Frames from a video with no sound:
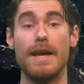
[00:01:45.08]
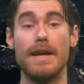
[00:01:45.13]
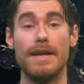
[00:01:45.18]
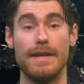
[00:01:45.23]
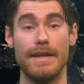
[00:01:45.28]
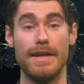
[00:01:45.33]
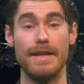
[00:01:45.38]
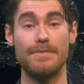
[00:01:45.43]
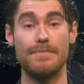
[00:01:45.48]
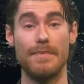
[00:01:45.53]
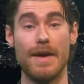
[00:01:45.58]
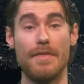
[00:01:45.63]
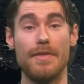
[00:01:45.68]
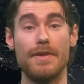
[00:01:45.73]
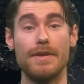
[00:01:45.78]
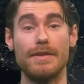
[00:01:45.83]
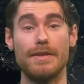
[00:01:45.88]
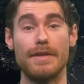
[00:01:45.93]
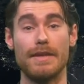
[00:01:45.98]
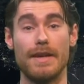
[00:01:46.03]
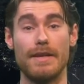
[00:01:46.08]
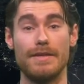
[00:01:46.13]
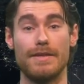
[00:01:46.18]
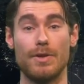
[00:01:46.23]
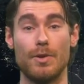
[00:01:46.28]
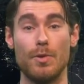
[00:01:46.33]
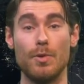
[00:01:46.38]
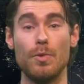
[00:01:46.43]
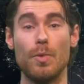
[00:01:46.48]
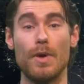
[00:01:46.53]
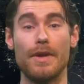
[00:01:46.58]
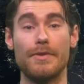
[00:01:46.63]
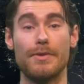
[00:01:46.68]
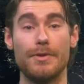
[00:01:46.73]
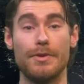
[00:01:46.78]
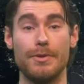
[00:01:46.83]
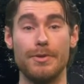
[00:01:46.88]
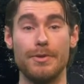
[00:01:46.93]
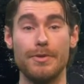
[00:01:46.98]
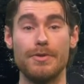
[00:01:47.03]
This method is a good one to
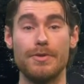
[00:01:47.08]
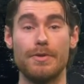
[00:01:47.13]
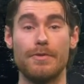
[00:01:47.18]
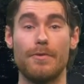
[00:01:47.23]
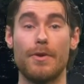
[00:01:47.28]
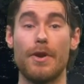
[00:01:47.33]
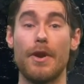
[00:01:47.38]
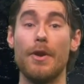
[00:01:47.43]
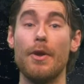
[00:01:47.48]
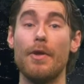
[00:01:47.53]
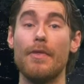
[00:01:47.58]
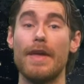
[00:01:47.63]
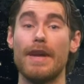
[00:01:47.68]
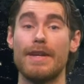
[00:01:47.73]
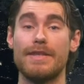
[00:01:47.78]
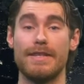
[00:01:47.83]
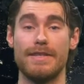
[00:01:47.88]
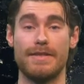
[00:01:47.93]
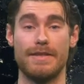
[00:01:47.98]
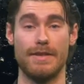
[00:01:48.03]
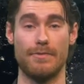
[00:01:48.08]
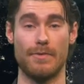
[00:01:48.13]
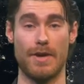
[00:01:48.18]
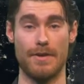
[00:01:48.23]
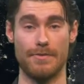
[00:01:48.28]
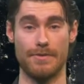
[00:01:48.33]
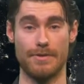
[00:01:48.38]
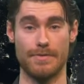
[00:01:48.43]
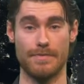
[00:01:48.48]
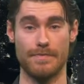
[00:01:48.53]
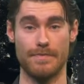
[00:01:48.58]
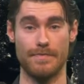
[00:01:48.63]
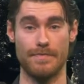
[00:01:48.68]
use for non-existing routes.